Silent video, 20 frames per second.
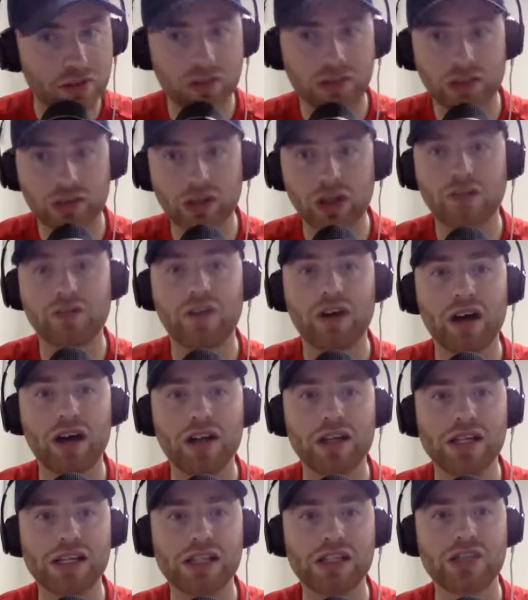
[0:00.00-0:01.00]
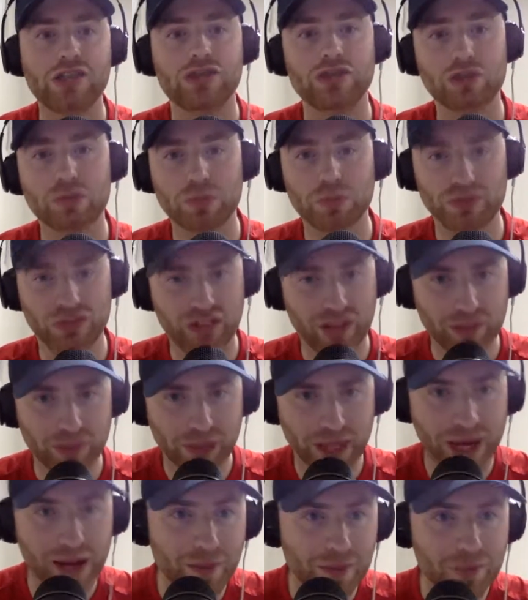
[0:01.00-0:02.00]
Cavani, the super sub,
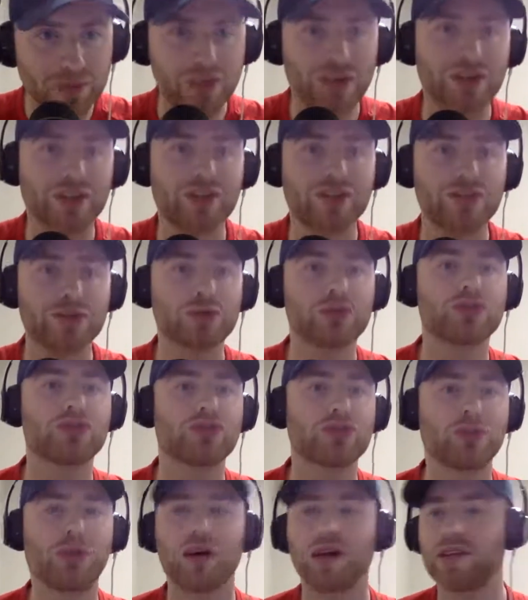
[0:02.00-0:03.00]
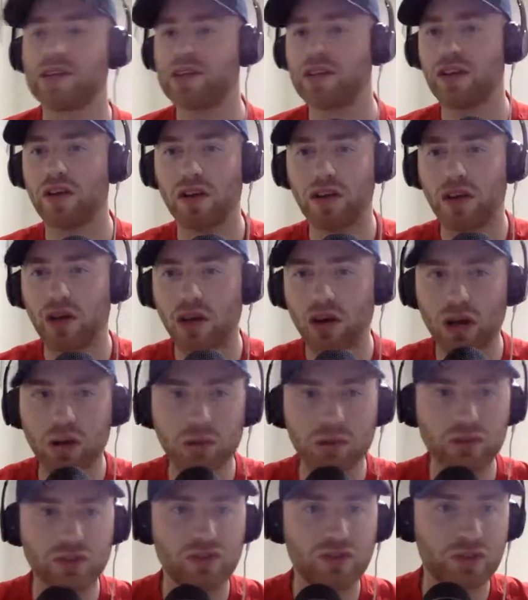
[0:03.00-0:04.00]
comes on and scores twice. I
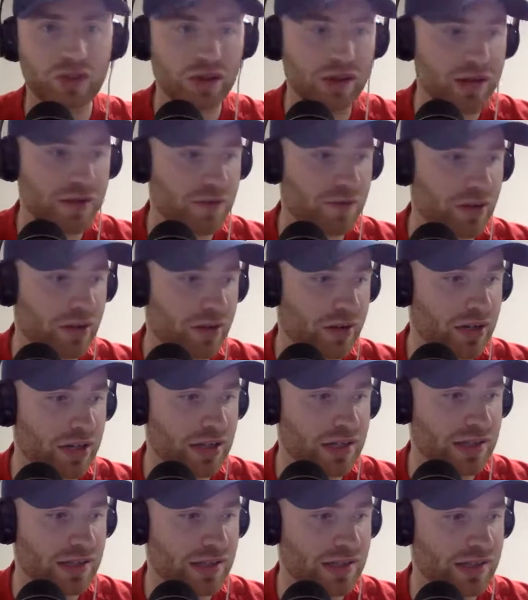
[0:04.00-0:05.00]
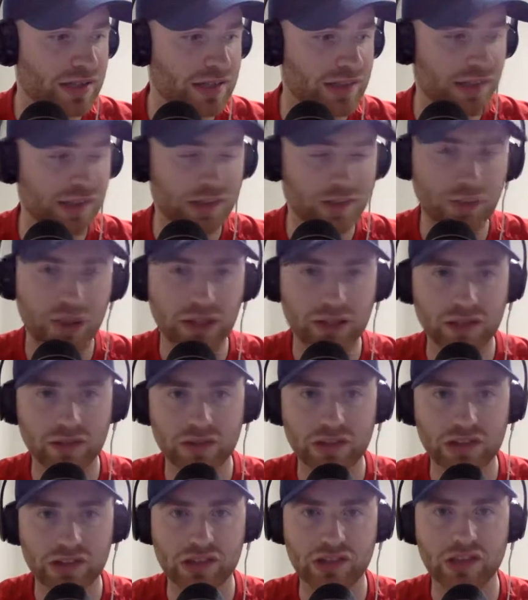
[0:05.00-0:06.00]
was very, very suspect of
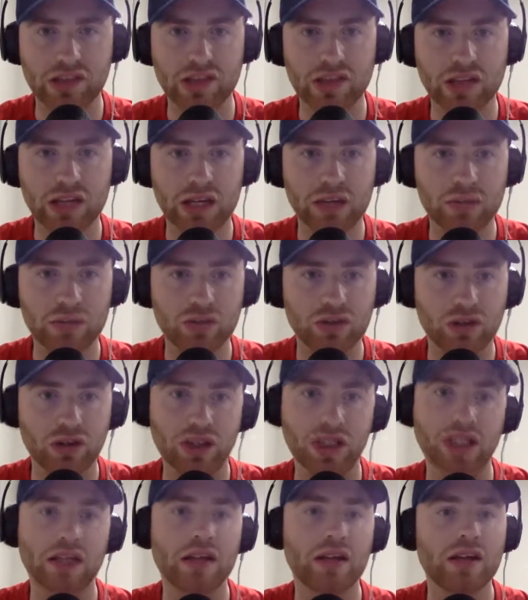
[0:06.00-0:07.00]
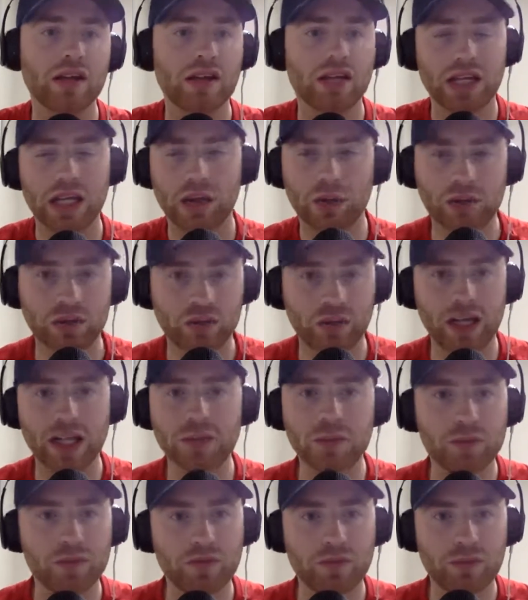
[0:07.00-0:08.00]
this signing. He was
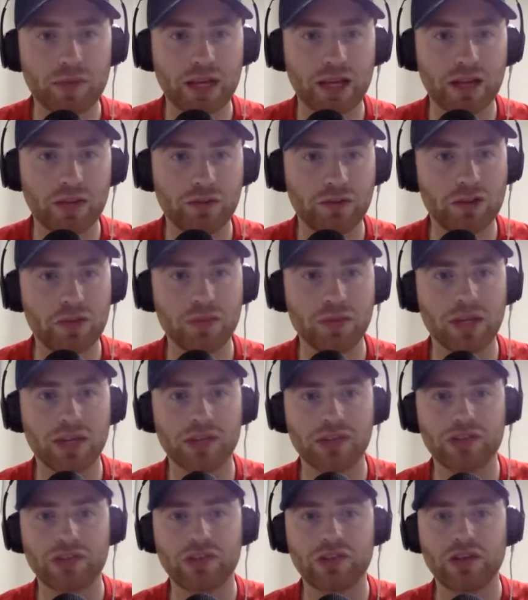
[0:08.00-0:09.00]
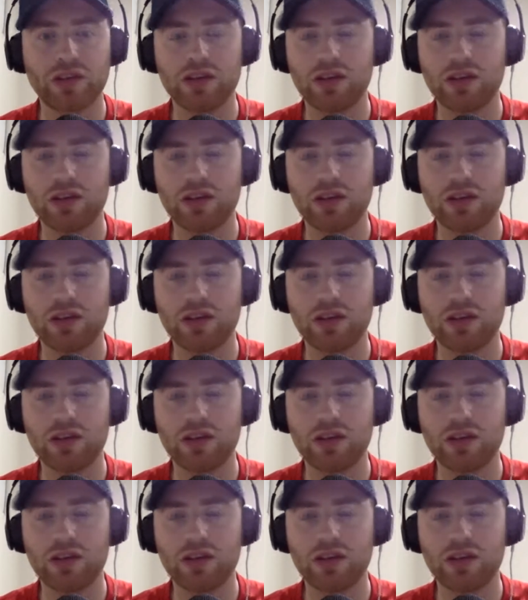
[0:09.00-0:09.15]
available for a few months.